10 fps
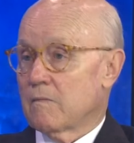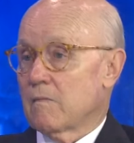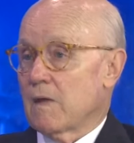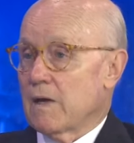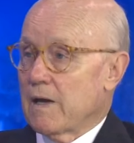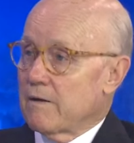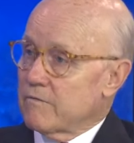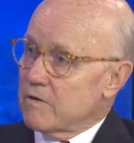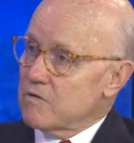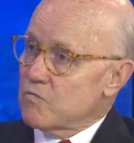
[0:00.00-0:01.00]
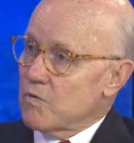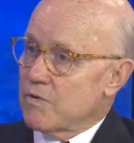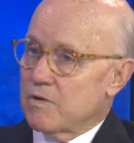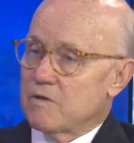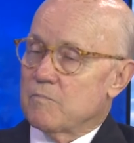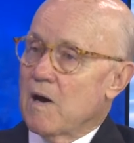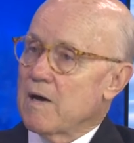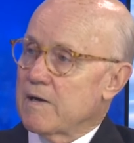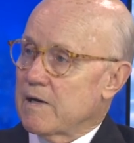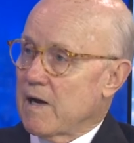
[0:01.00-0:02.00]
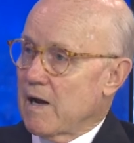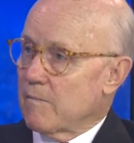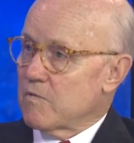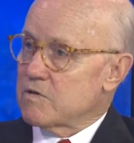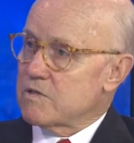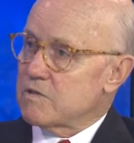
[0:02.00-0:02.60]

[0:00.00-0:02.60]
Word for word: uh, evidence with these body cameras